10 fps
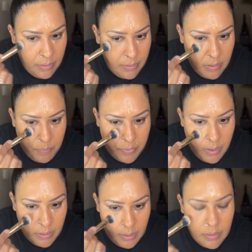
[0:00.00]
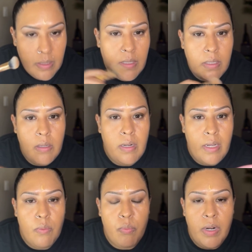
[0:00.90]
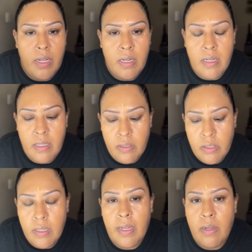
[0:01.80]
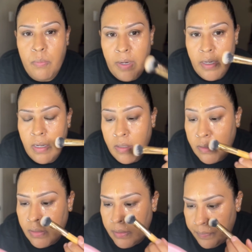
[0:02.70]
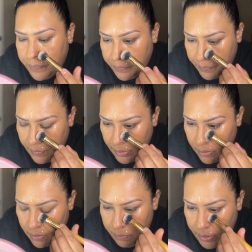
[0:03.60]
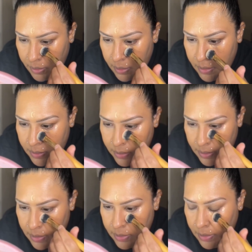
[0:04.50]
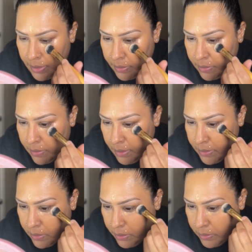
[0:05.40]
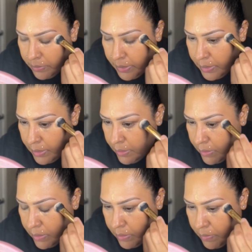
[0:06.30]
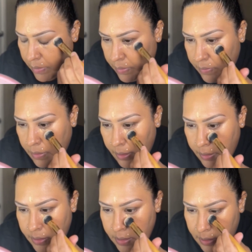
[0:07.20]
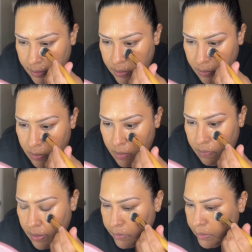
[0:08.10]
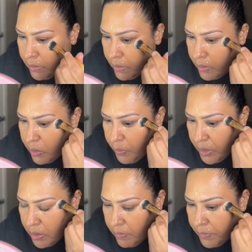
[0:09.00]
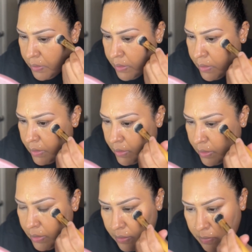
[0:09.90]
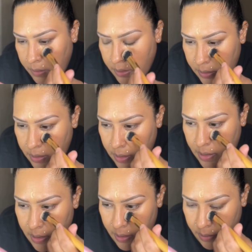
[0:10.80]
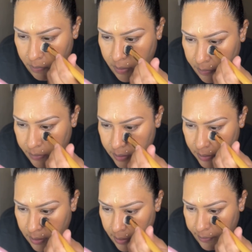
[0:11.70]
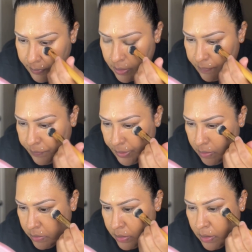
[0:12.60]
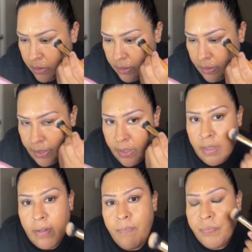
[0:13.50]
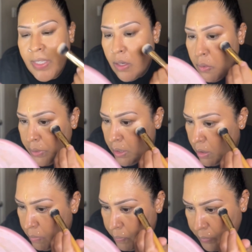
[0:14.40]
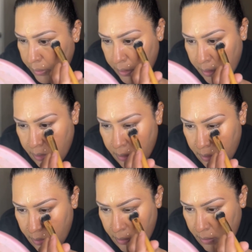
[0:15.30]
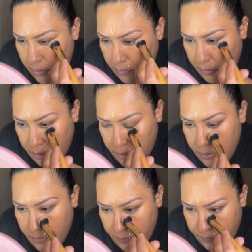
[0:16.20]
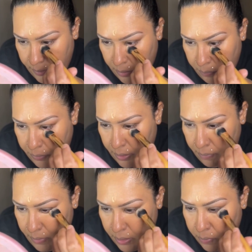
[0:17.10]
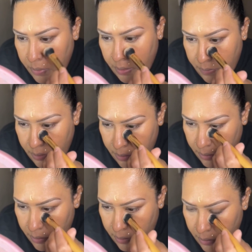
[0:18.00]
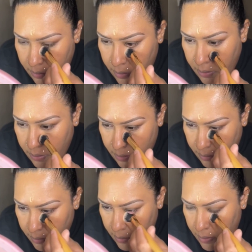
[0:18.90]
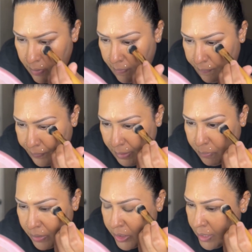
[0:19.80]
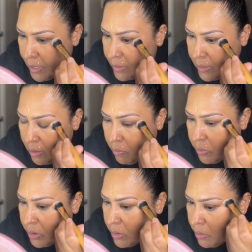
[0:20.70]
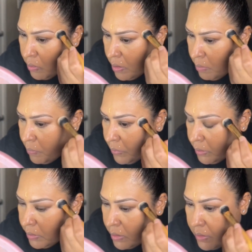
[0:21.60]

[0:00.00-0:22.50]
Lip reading: the product like right into like right under, because then like I start creasing. So I just like to go around the situation first, in other words. And then whatever is left, I'll start like going upwards. In other words. So pretty much whatever the brush has, I will just go upwards.